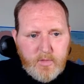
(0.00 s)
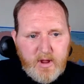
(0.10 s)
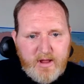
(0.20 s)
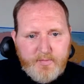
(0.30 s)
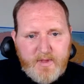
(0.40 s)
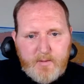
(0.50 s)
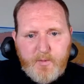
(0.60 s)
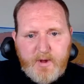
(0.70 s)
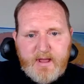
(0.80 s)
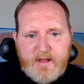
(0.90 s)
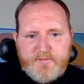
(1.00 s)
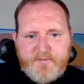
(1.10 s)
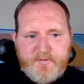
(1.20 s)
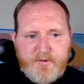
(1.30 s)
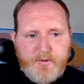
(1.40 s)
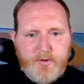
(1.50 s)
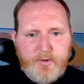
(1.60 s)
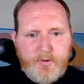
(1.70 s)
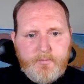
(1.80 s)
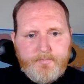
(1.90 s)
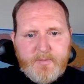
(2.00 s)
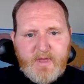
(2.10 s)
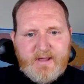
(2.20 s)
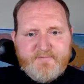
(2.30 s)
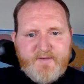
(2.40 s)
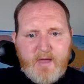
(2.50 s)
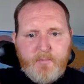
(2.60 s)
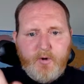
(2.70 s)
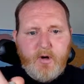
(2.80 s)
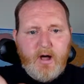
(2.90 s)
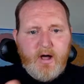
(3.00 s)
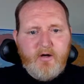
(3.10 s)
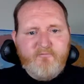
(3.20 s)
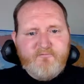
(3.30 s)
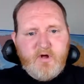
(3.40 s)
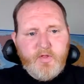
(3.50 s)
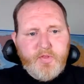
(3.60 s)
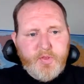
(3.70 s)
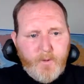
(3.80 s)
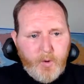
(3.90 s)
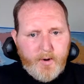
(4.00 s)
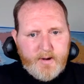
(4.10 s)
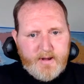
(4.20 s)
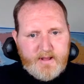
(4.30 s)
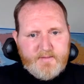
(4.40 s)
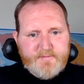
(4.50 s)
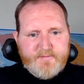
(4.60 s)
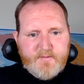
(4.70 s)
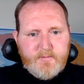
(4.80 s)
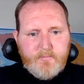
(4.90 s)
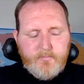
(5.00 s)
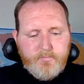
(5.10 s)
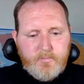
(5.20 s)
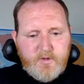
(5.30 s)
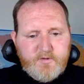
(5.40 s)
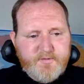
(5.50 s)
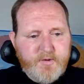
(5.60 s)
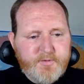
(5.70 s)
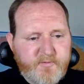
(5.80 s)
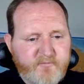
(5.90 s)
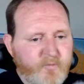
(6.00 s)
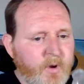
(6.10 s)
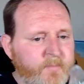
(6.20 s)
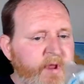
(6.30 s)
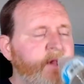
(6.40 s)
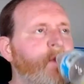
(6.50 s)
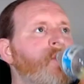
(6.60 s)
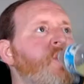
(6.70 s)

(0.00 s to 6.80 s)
And then we get to table of authorities. Excuse me for 1 minute.